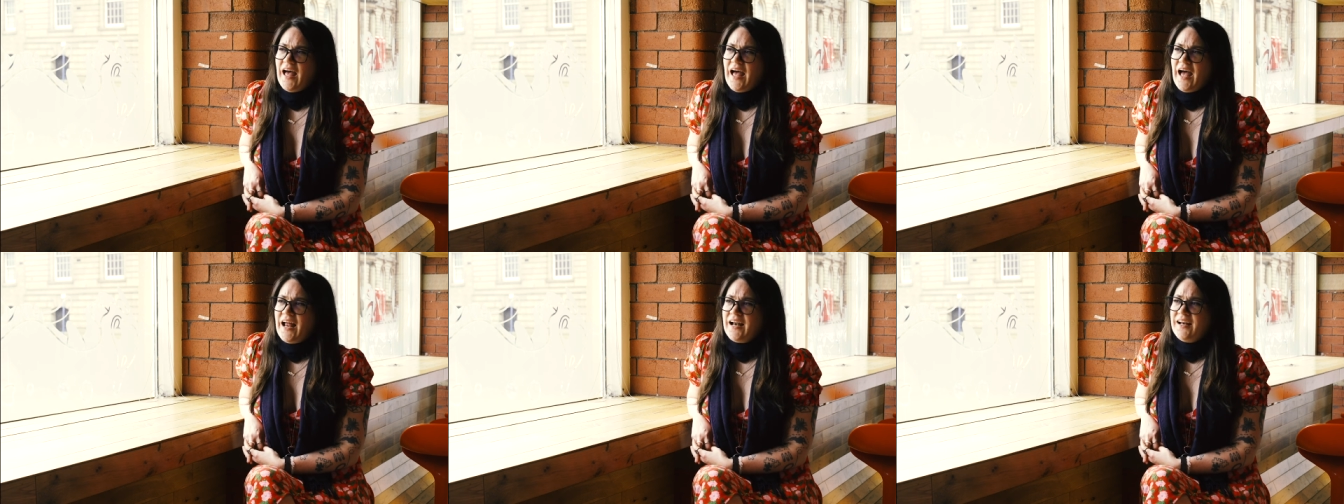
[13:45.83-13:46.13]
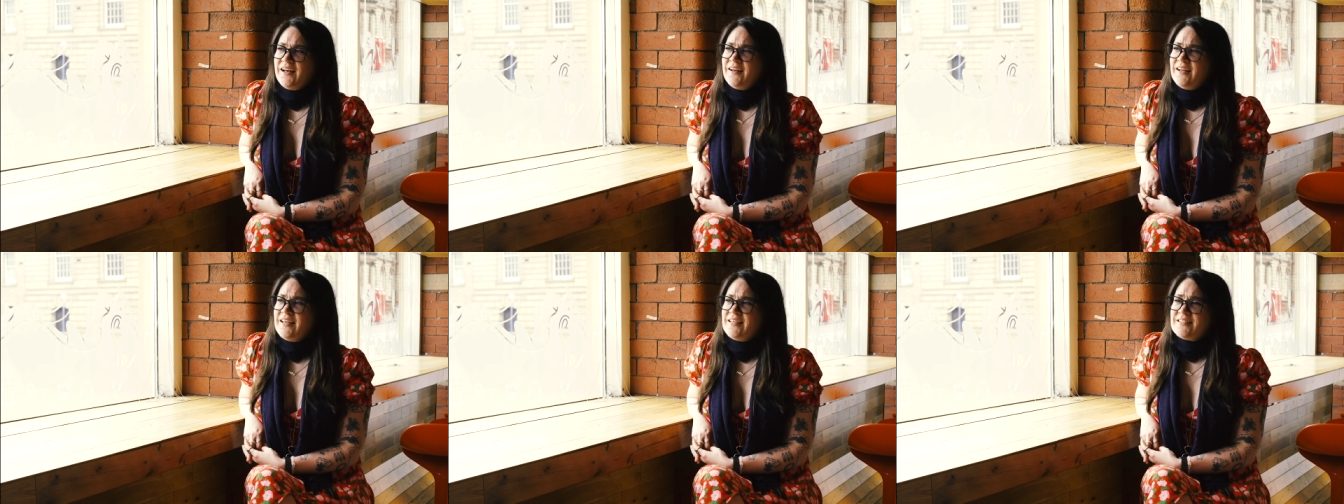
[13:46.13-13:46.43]

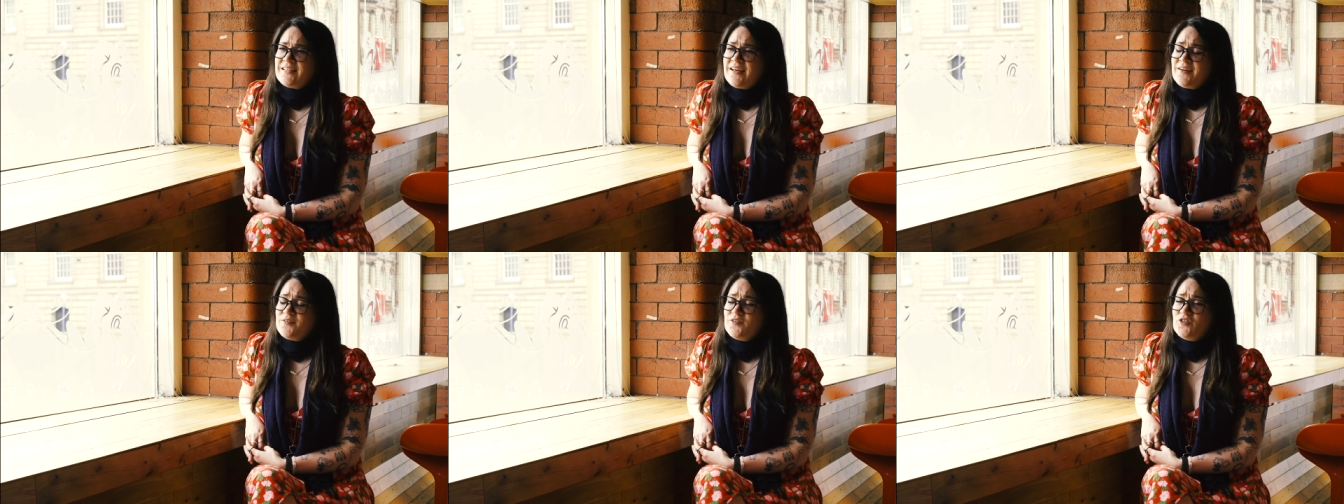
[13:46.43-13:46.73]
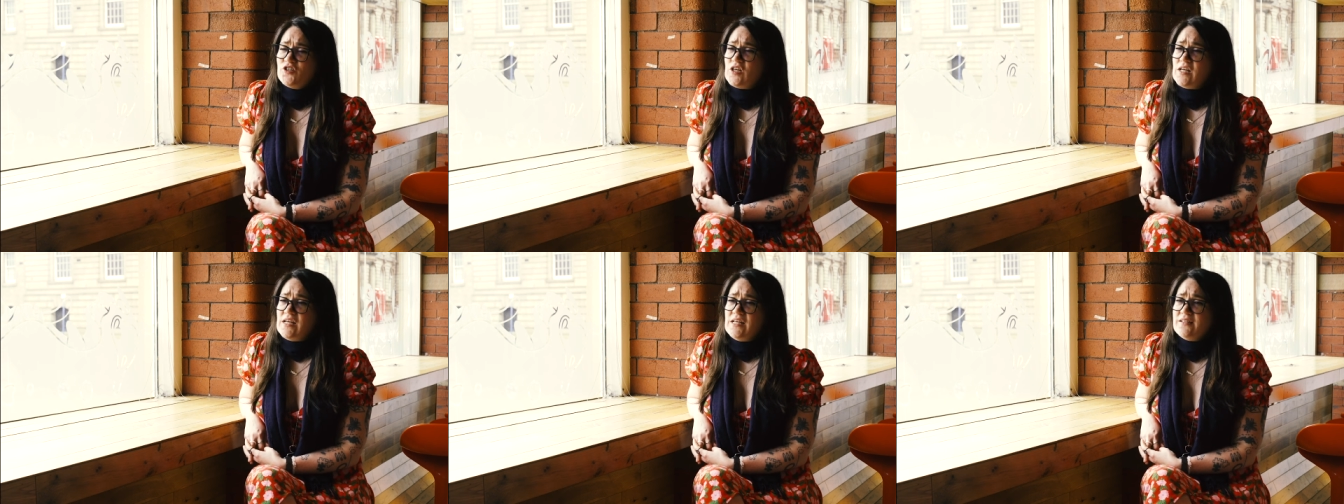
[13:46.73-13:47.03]
And it sounds
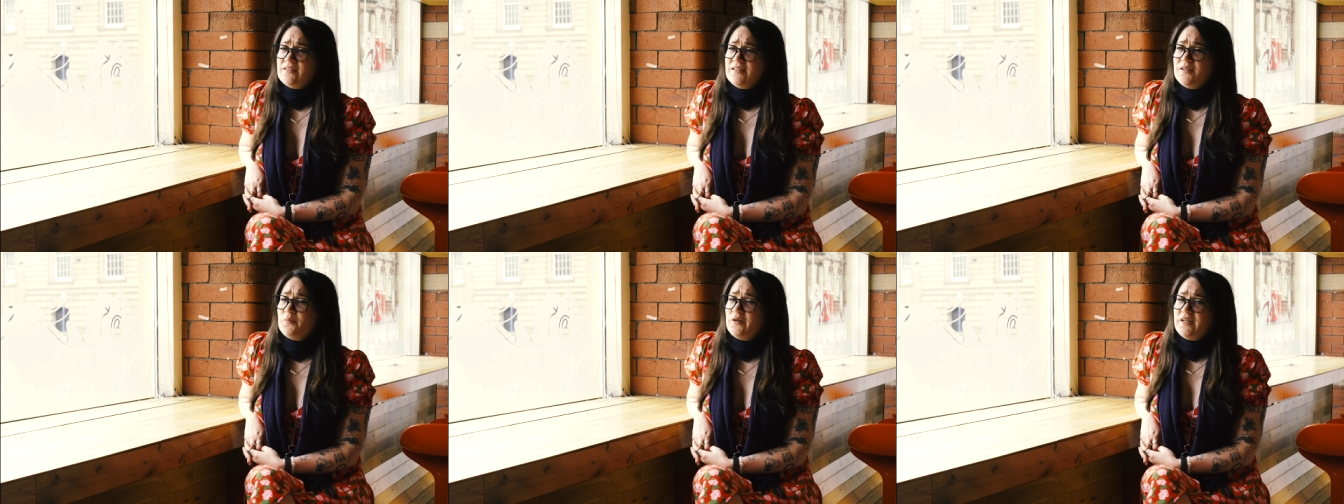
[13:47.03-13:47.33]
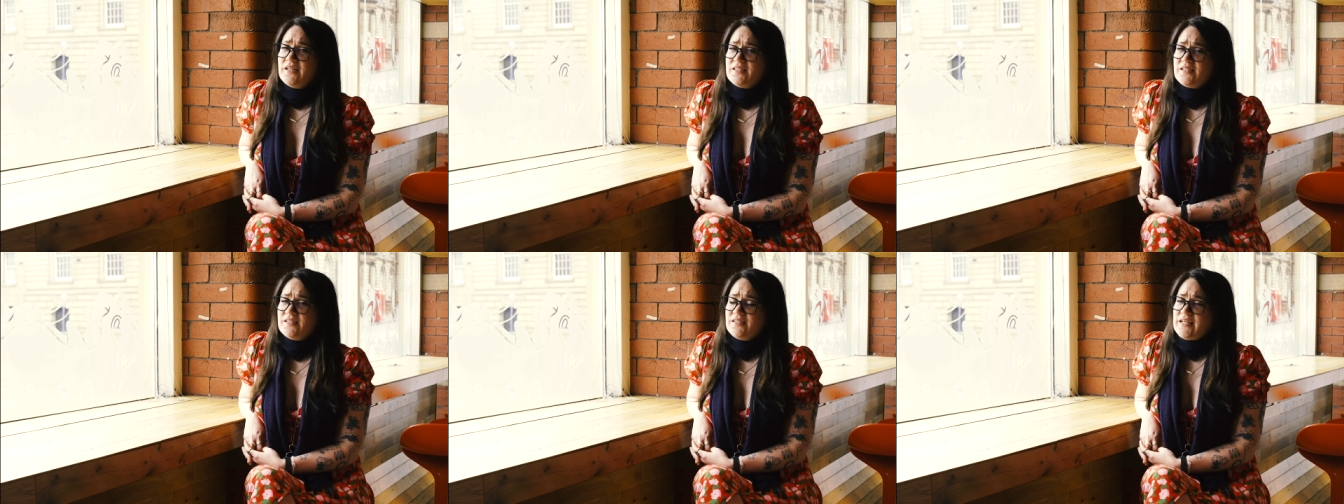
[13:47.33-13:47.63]
cheesy, but
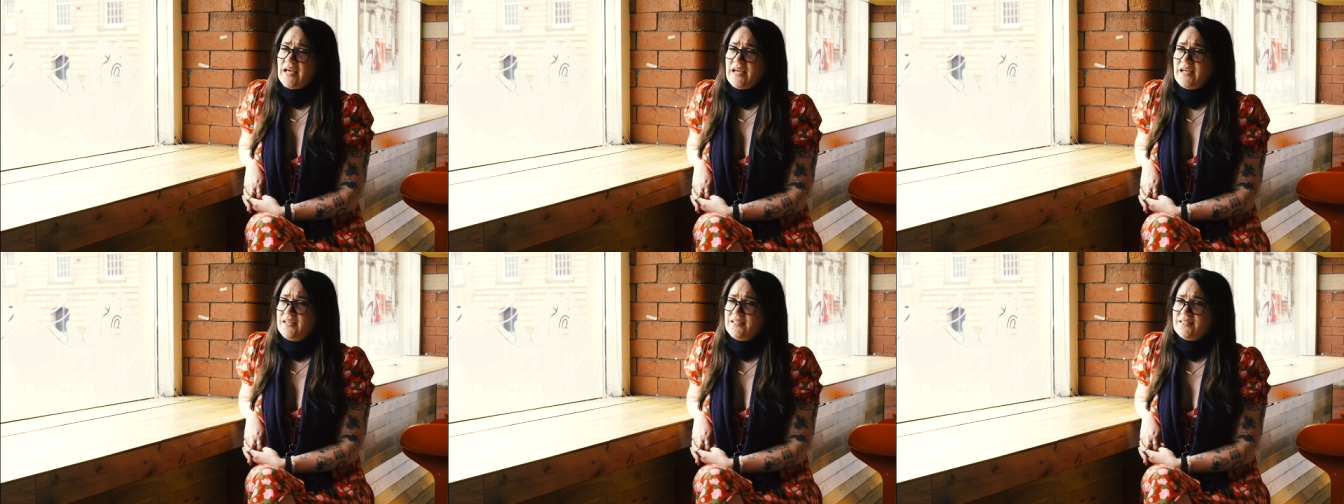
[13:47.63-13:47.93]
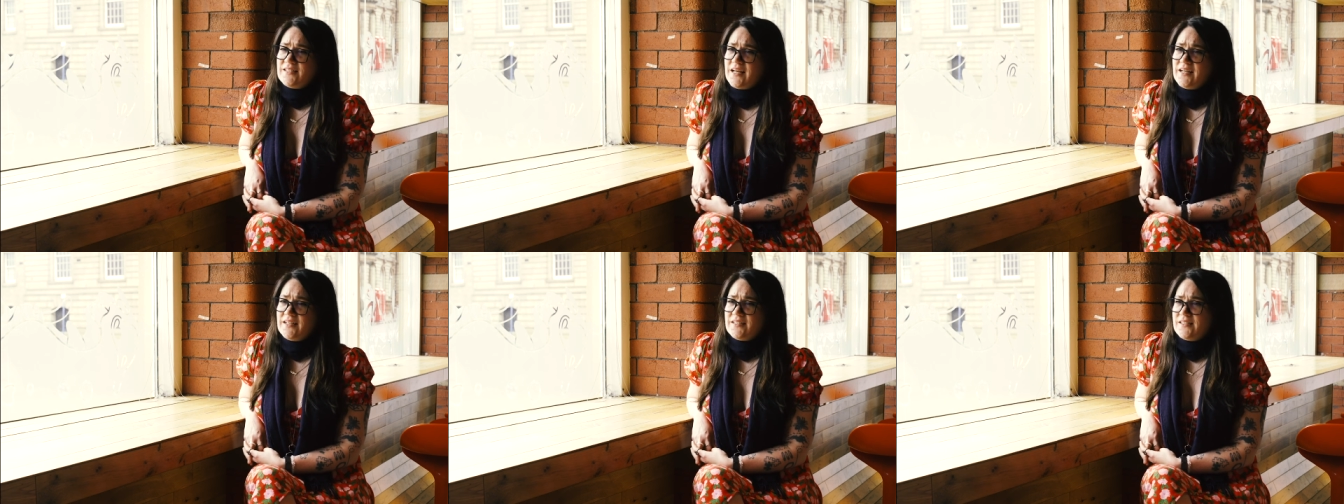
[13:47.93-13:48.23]
it's days
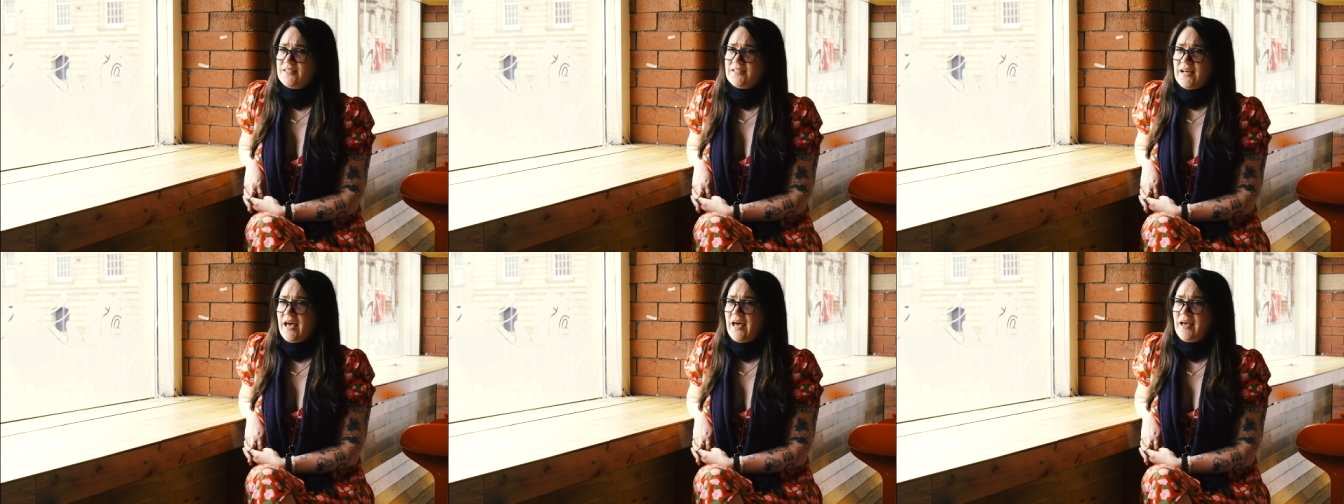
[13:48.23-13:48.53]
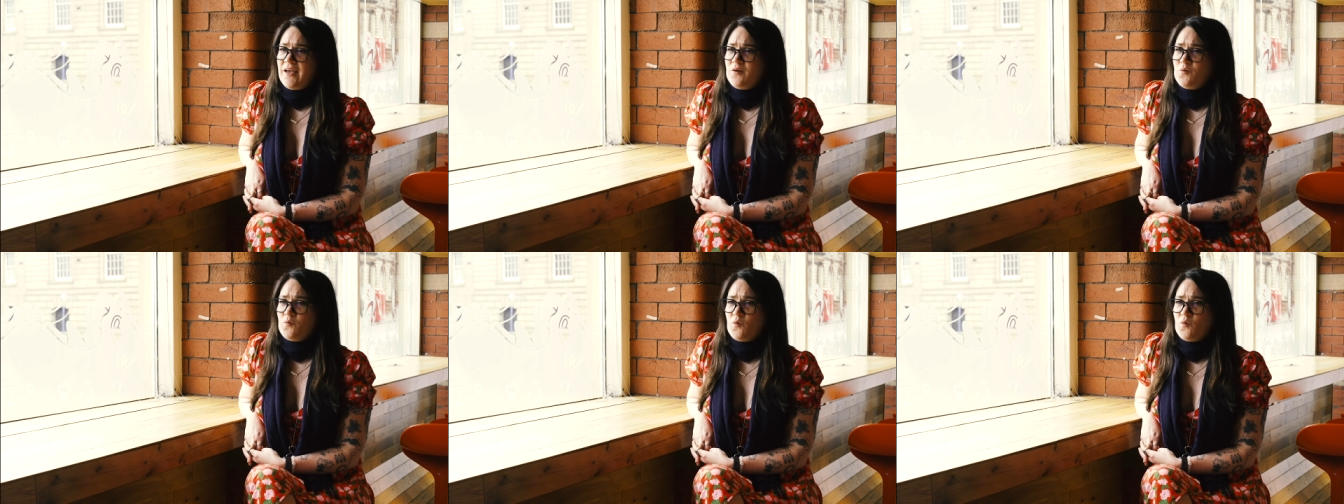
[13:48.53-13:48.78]
like today